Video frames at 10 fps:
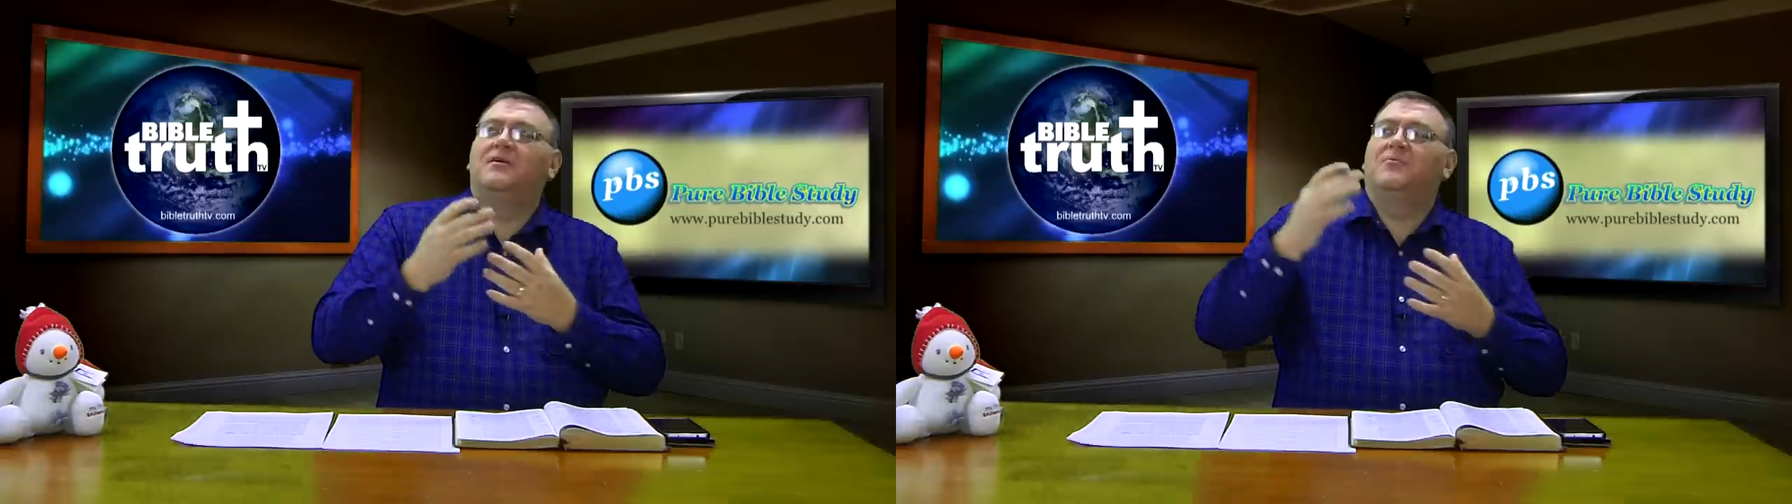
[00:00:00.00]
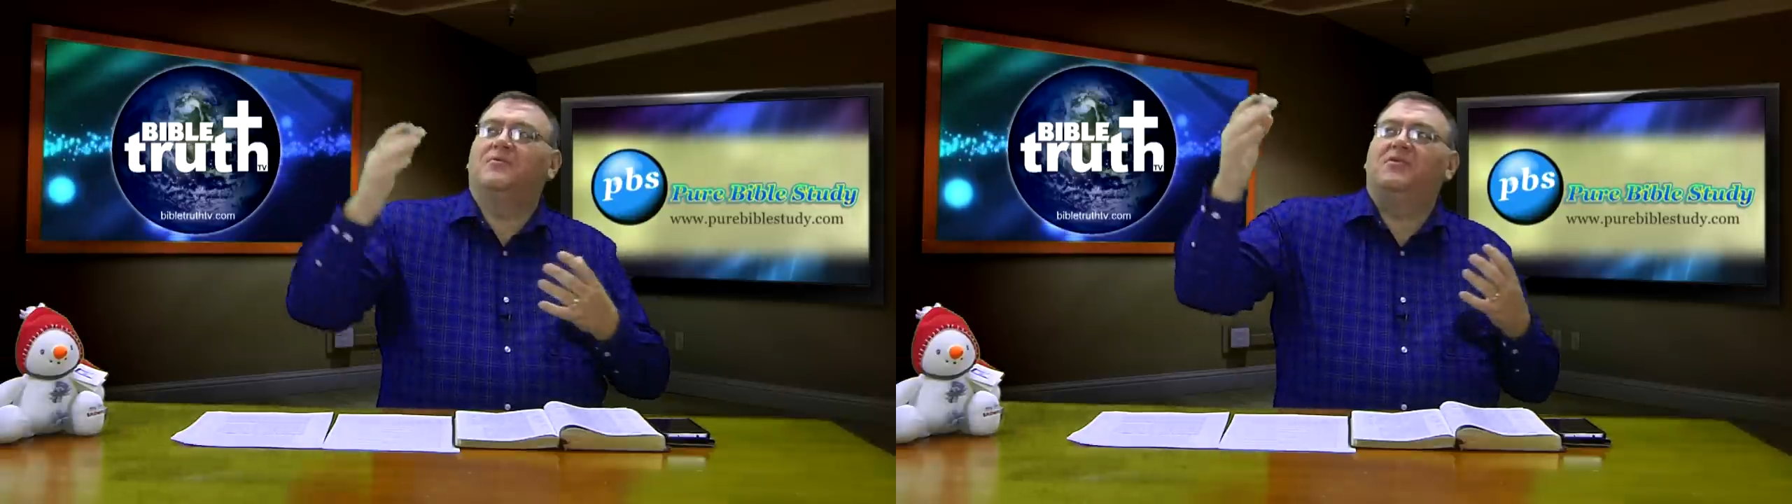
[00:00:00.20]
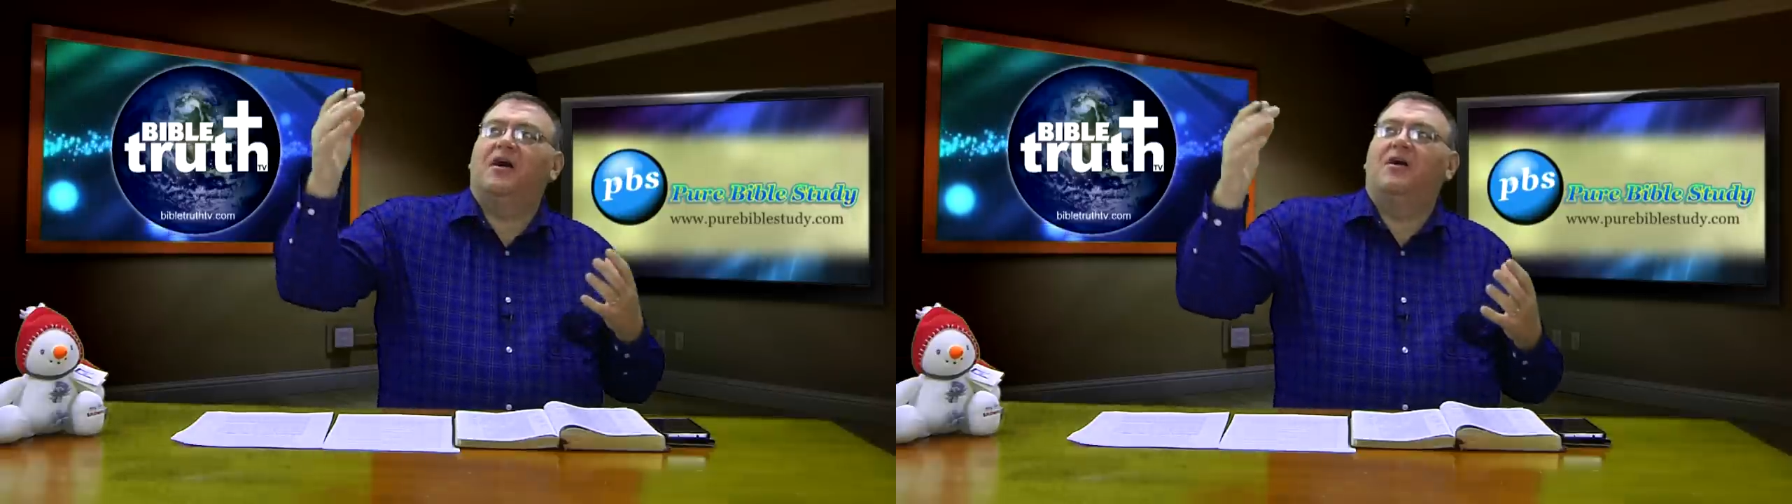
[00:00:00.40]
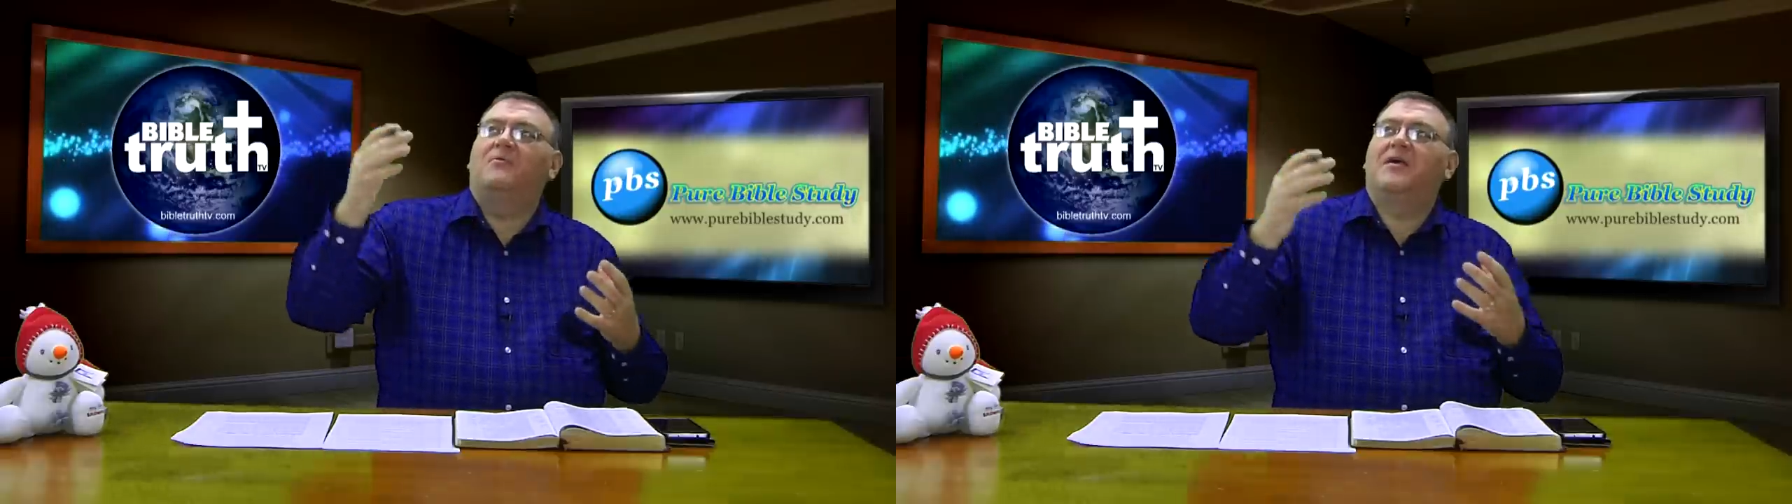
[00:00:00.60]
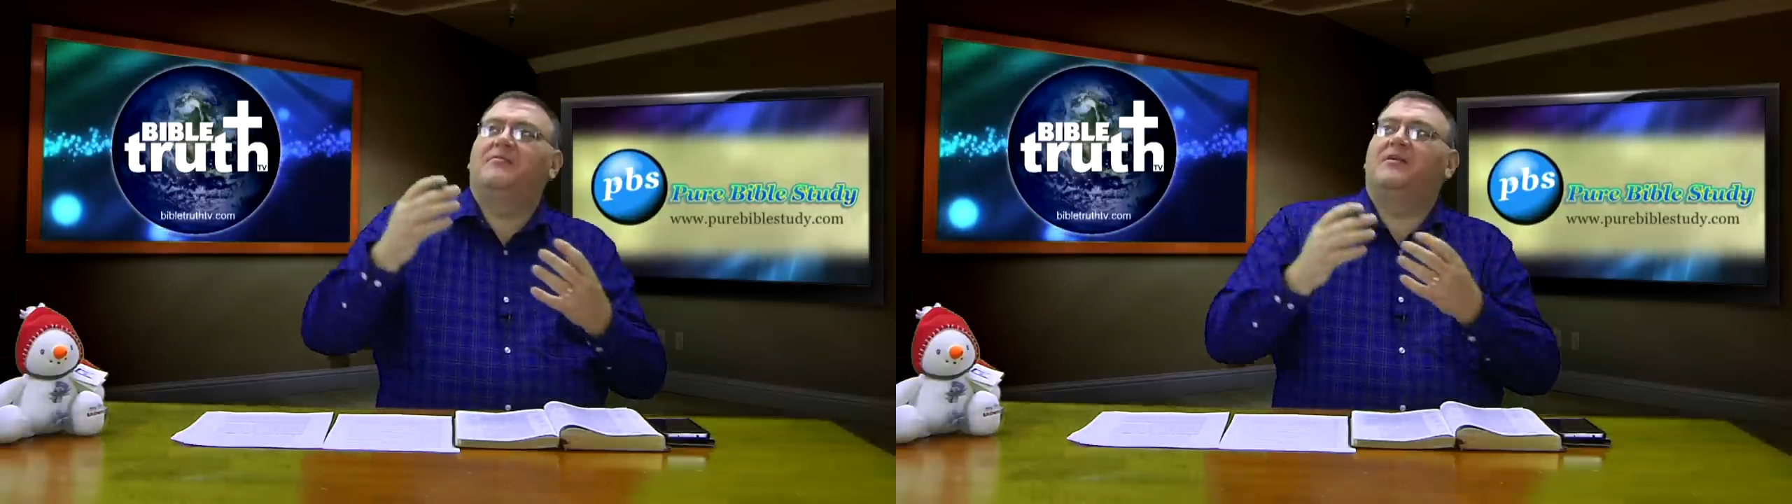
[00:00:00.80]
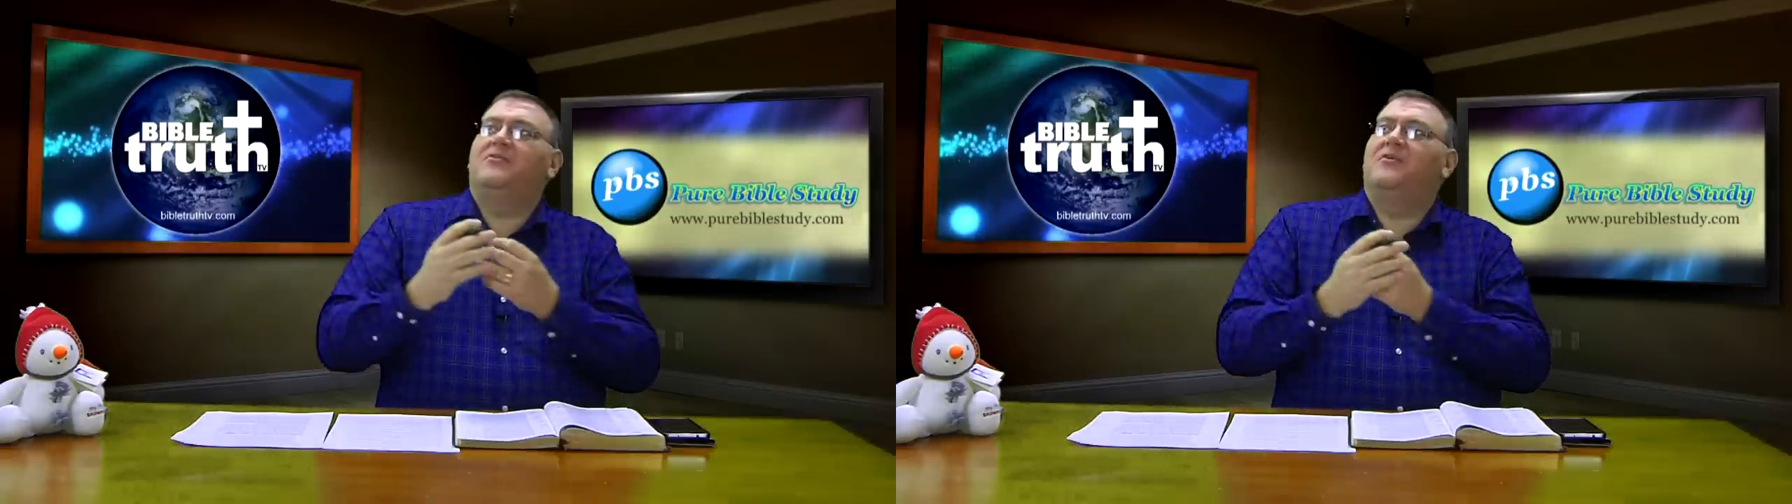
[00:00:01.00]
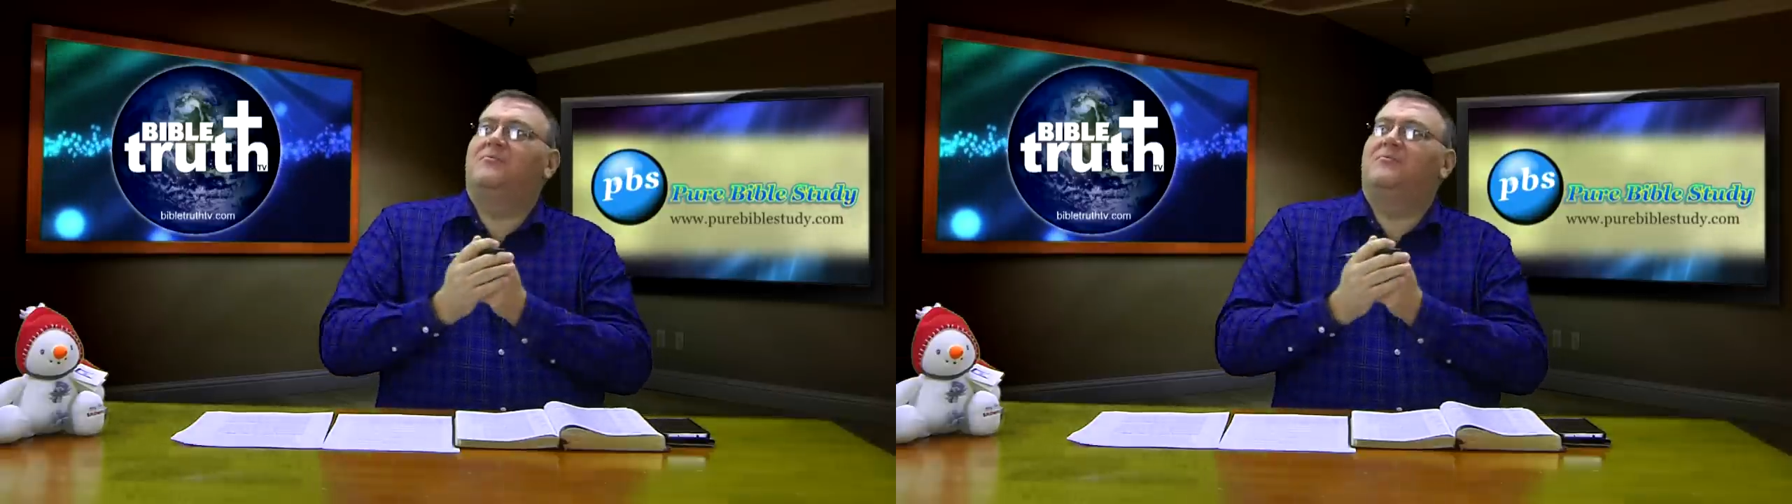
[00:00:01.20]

with Yahweh that no